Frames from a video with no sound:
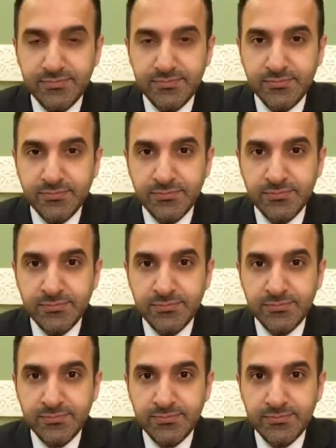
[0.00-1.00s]

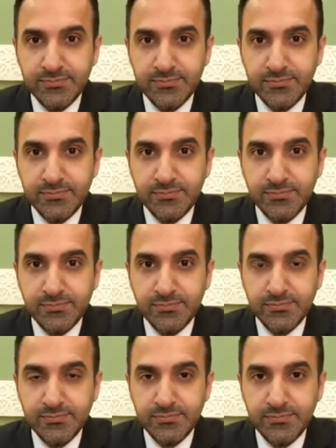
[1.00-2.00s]

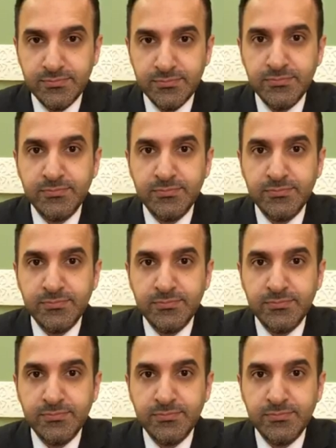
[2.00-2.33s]
(silent)